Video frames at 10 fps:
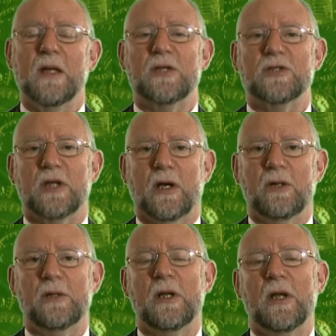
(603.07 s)

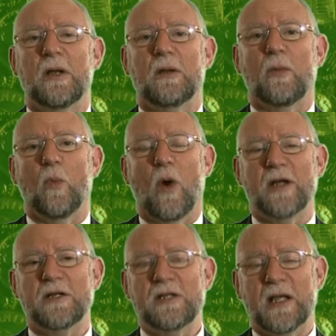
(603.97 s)
So
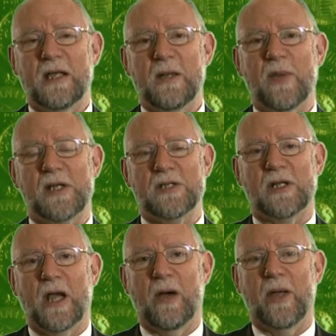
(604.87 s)
Why don't you get your
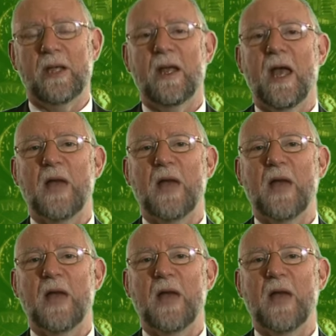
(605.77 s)
budget going